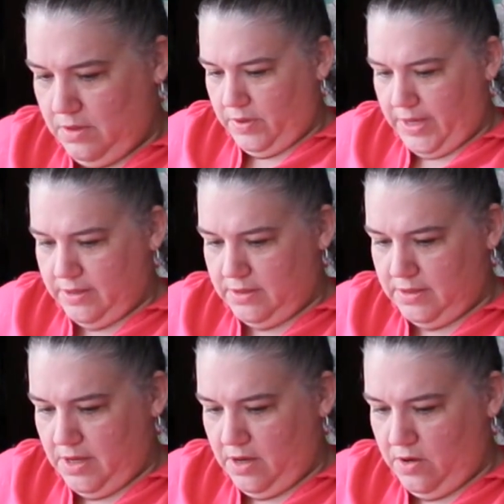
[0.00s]
Okay,
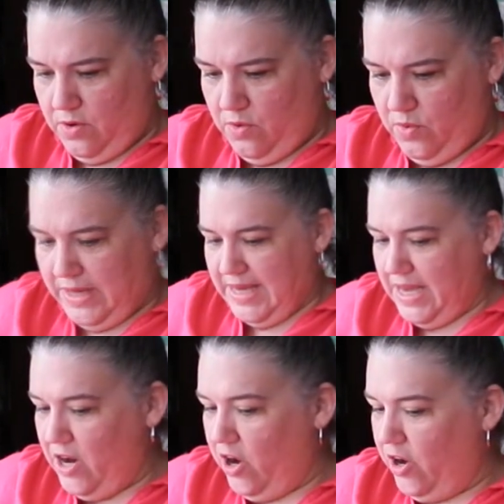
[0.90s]
so
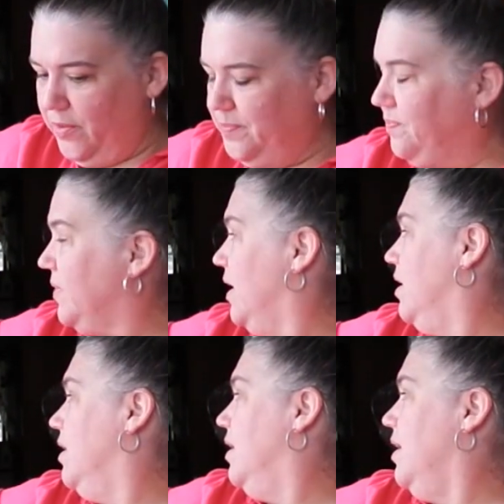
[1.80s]
here
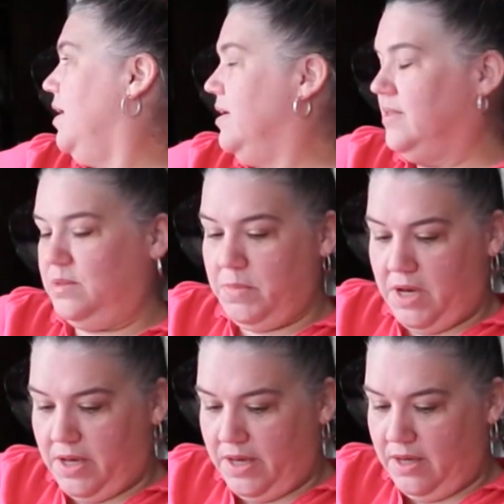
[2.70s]
is
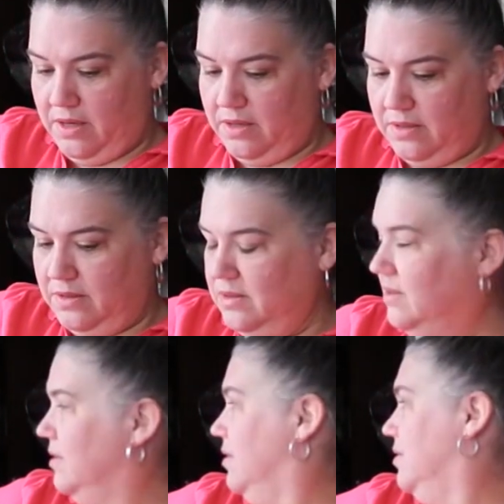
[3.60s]
my
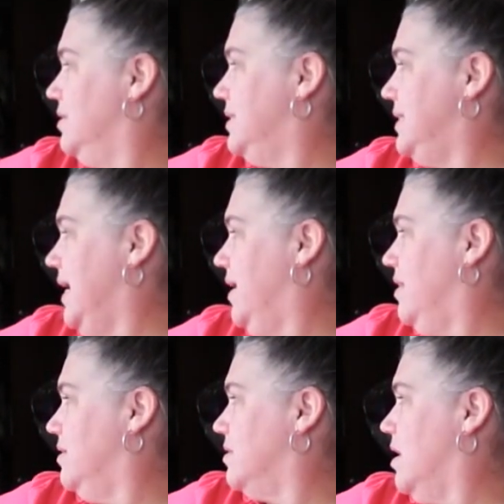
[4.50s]

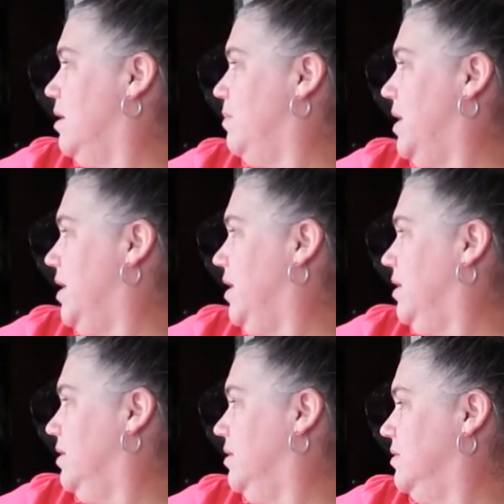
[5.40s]
stand that's got
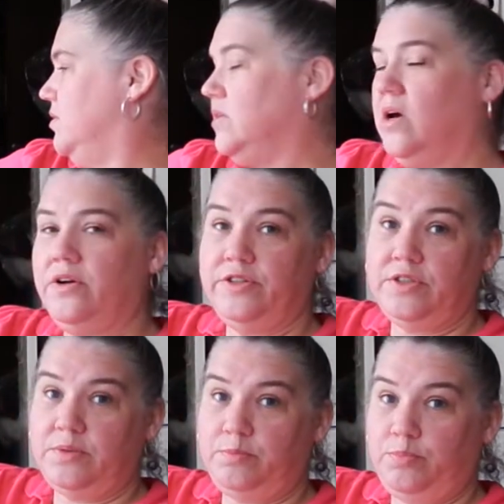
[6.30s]
my
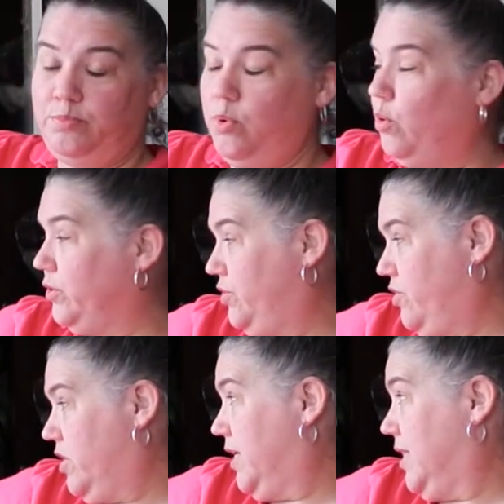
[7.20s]
daughter's
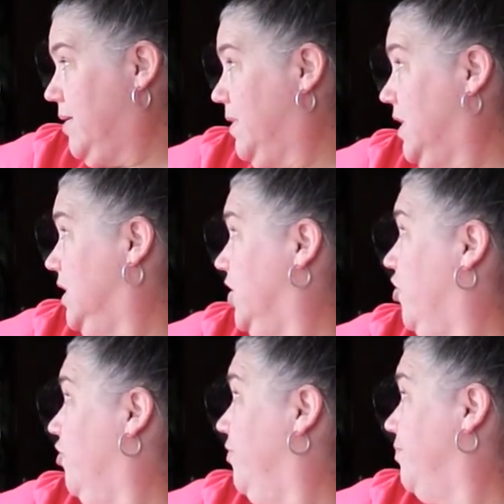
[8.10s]
portrait on it that I'm going to
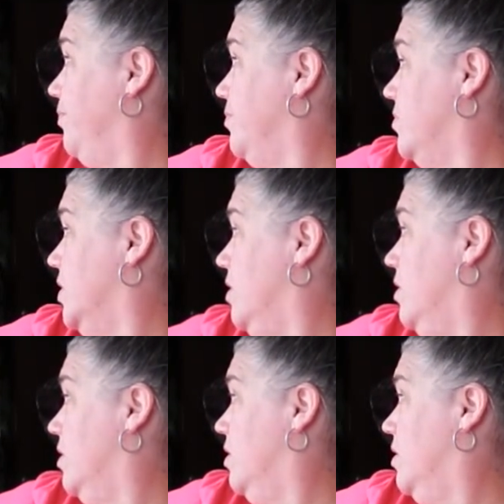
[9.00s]
do.
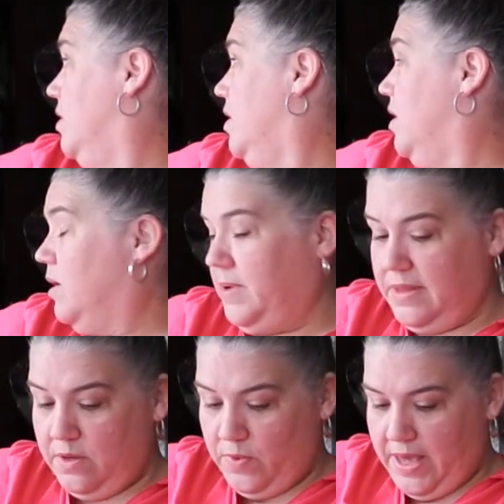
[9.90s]
Um,
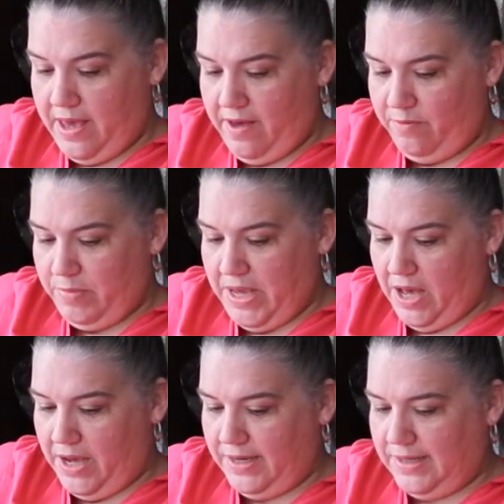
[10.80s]
and then we have
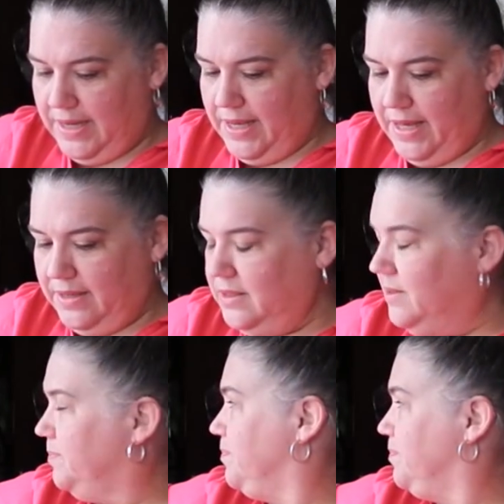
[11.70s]
behind it,